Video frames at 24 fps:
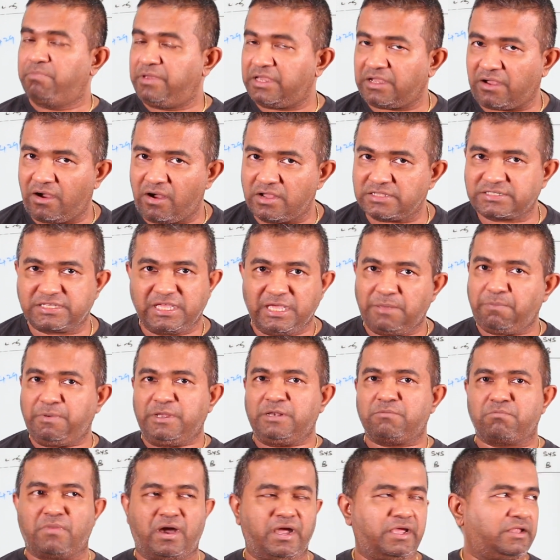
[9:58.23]
Because keep
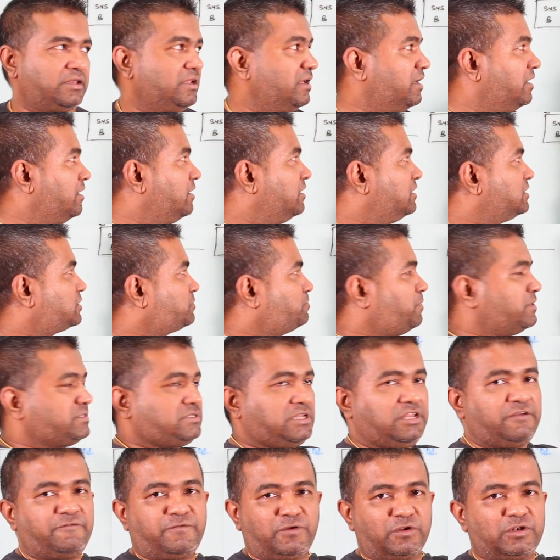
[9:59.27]
in mind,
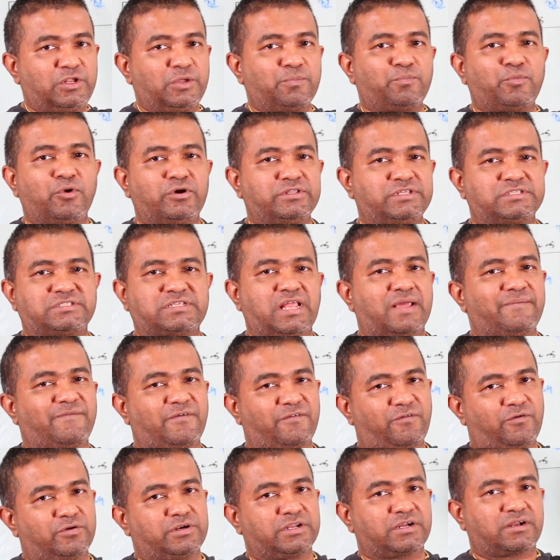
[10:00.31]
especially if you deploy this type
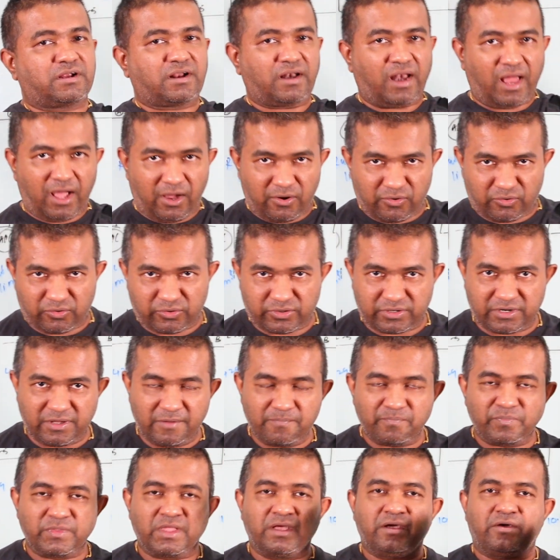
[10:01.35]
of on a cloud,
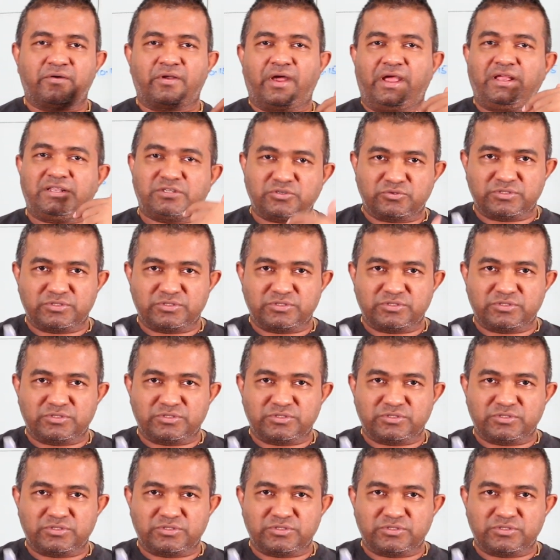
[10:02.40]
right?